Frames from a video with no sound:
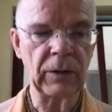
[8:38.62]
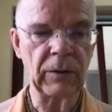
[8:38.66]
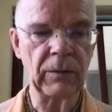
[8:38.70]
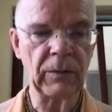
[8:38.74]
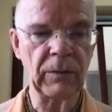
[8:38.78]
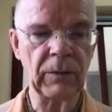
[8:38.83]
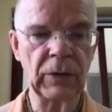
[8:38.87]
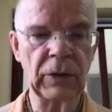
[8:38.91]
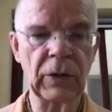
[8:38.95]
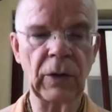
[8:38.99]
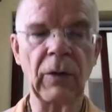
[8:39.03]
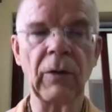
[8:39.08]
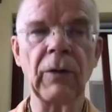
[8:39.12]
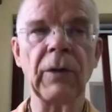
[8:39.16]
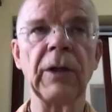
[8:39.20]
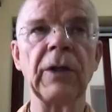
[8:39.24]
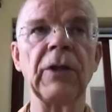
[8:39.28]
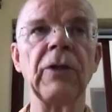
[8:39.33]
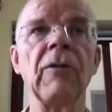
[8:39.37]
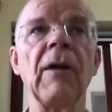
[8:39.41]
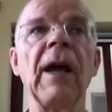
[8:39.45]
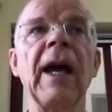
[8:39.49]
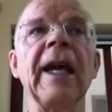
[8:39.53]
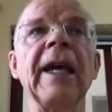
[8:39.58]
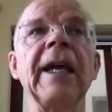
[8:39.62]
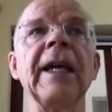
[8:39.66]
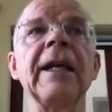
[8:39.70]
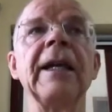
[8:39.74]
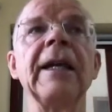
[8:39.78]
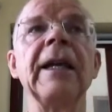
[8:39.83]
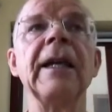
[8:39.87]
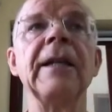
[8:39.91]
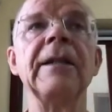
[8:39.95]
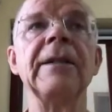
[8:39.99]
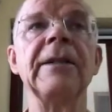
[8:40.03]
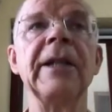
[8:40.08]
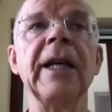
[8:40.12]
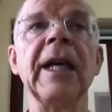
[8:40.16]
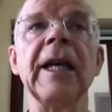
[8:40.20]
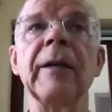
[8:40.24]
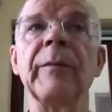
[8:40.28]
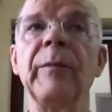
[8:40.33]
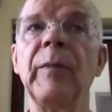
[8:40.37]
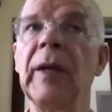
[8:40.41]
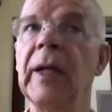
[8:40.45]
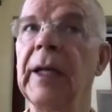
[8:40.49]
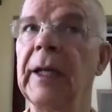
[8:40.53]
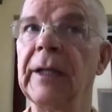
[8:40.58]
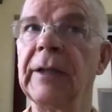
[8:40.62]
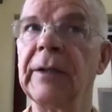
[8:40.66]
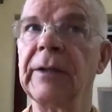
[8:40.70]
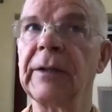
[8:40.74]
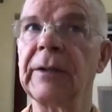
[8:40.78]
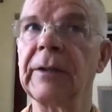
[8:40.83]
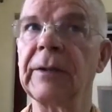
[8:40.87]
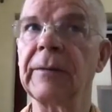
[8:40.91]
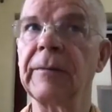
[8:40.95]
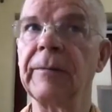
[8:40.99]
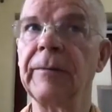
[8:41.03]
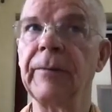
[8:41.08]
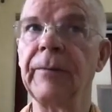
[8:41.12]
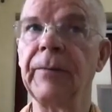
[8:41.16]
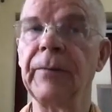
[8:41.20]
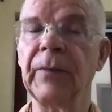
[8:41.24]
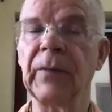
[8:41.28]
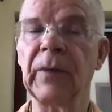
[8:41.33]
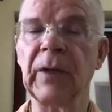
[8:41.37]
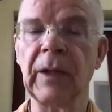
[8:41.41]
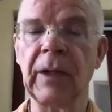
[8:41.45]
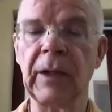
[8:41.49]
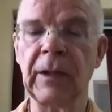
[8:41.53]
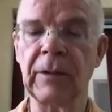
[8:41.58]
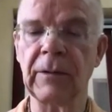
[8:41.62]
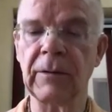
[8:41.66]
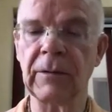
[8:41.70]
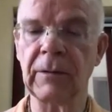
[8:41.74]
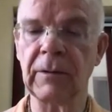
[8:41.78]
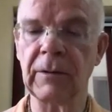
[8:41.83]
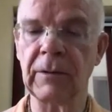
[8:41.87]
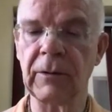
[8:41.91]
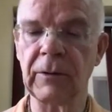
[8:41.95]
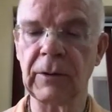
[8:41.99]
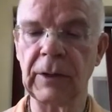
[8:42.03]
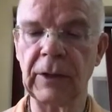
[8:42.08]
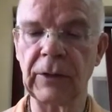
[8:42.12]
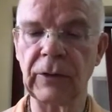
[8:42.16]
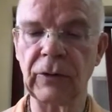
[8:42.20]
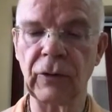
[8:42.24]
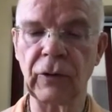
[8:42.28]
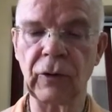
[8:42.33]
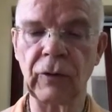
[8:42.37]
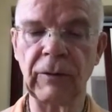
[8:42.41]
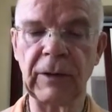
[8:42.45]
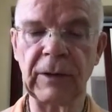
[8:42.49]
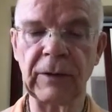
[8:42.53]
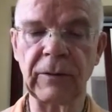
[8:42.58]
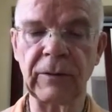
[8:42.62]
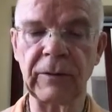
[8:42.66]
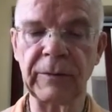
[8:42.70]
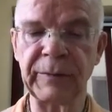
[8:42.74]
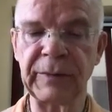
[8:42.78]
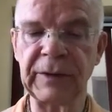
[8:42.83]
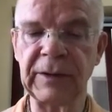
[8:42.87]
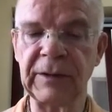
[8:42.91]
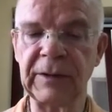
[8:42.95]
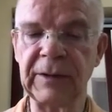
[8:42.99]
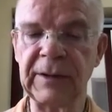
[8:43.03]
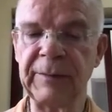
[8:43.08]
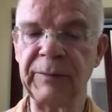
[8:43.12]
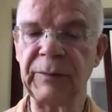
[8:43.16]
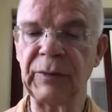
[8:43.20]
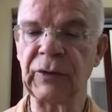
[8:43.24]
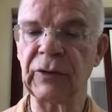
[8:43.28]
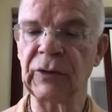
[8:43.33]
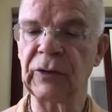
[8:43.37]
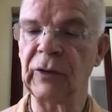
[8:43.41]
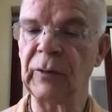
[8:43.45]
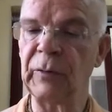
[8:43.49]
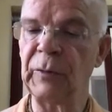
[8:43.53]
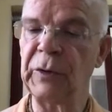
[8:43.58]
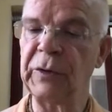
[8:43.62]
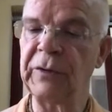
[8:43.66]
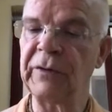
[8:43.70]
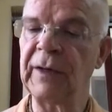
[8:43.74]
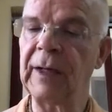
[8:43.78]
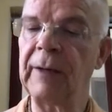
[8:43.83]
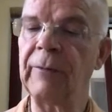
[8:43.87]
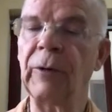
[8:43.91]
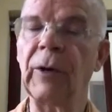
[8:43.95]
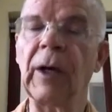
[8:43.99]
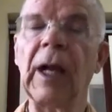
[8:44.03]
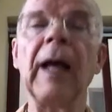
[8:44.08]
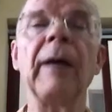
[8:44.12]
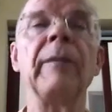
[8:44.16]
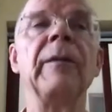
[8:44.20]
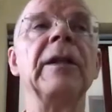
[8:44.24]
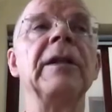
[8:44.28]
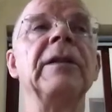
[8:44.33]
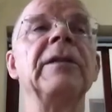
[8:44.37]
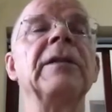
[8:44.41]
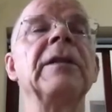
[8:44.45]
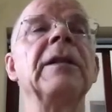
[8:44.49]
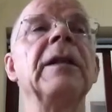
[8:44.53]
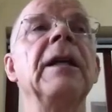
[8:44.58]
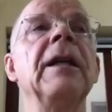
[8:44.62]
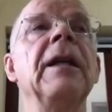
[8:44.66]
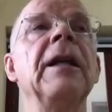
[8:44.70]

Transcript: so the drying can take place. Entonces, esos 4 principios son muy favorables